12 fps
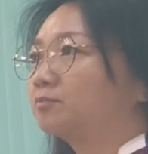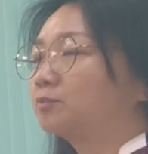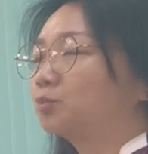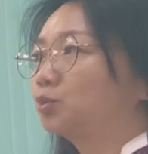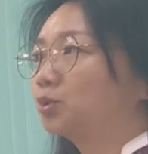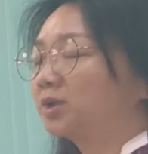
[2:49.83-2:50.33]

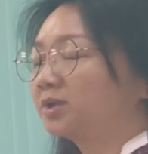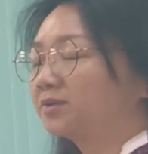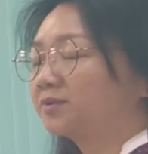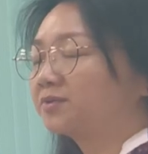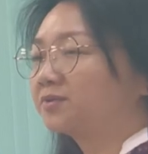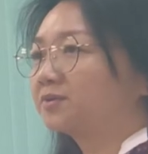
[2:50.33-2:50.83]
with
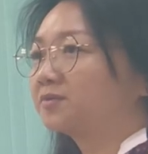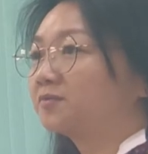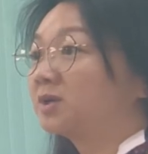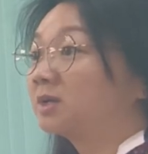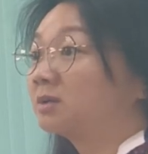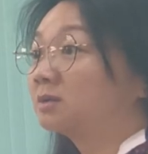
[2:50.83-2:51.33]

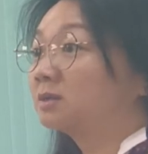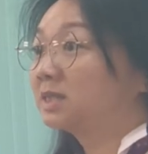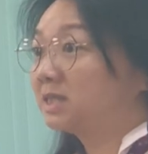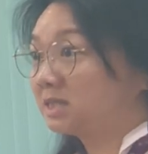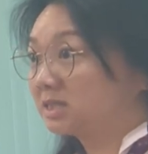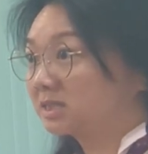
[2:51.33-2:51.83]
real
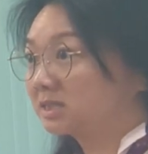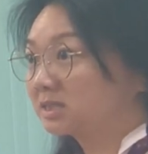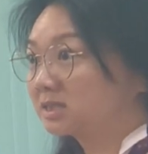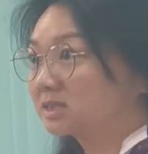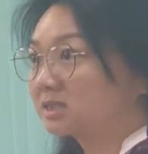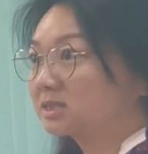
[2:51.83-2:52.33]

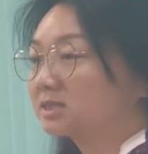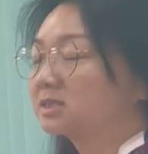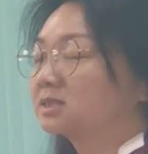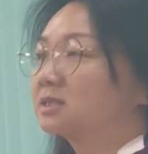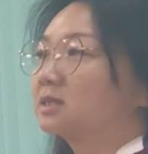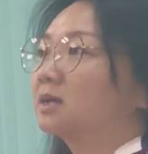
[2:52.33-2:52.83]
kids
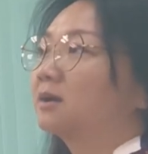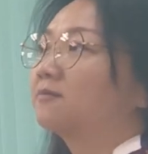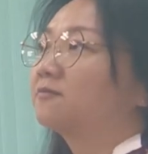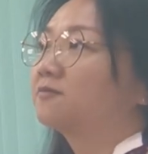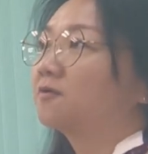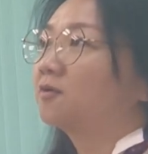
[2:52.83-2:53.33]

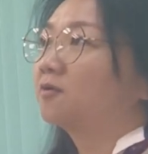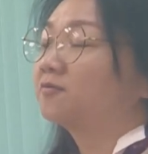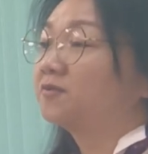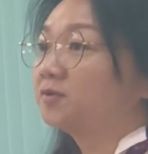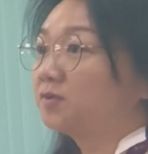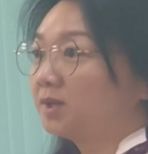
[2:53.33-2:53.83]
for a
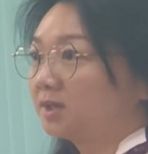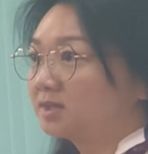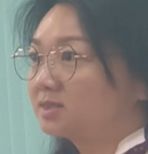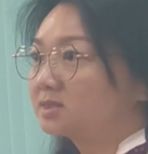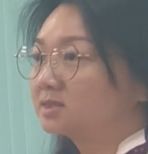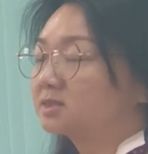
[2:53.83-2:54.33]
few
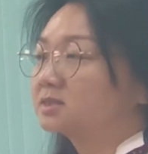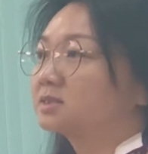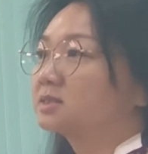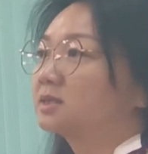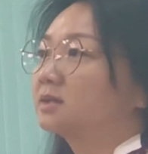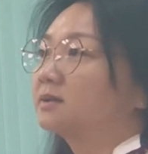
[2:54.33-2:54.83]
years.
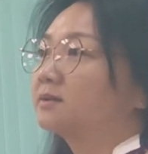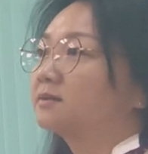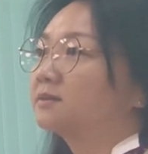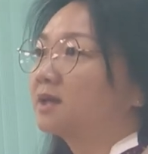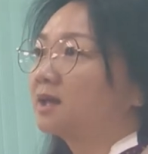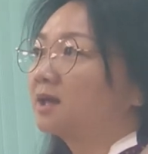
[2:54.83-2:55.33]

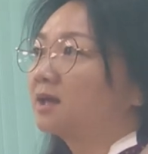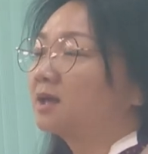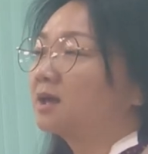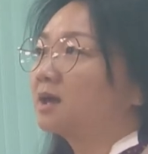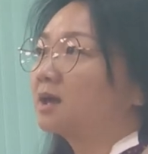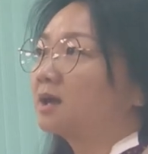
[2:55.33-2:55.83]
There,
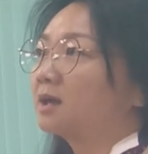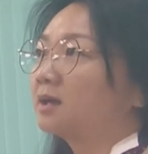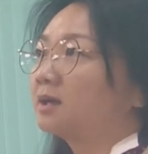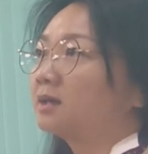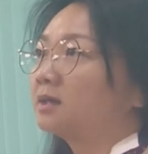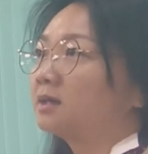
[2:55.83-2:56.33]
I
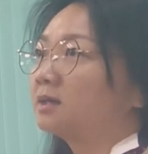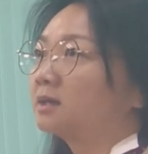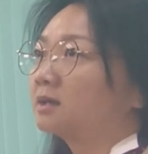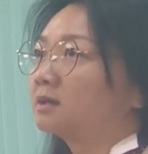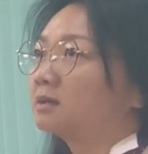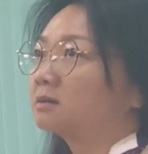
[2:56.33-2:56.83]

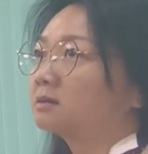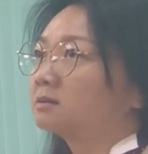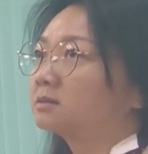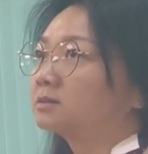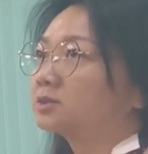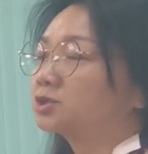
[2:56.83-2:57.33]

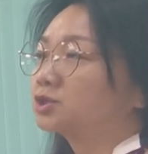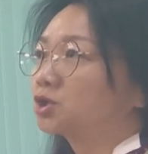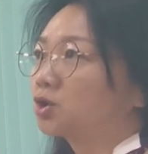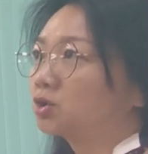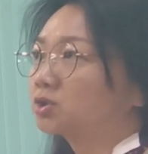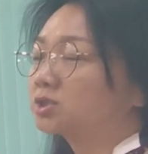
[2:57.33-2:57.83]

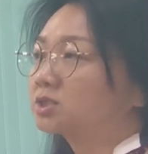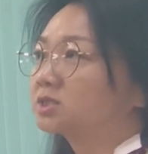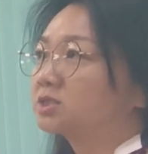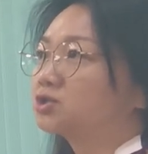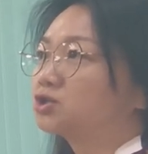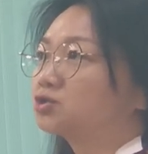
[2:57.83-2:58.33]
taught
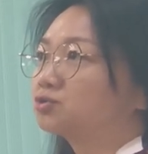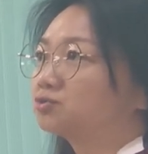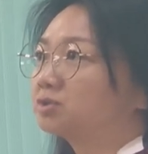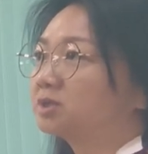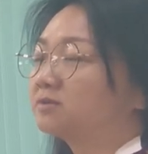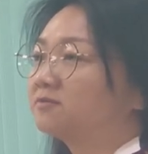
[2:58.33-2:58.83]

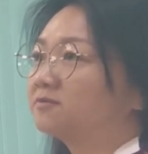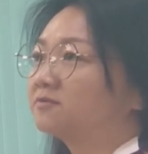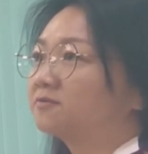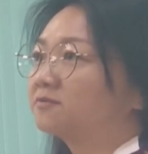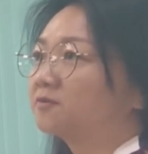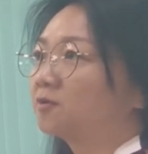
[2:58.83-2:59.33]
children
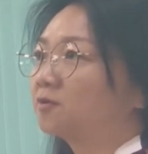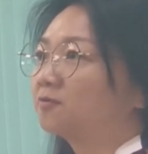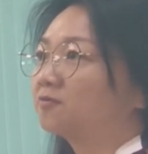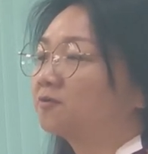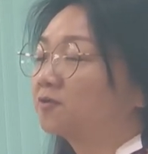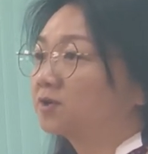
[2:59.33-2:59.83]

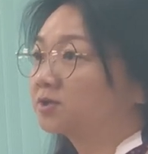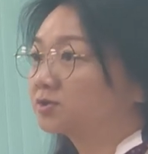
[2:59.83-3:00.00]
for 4 years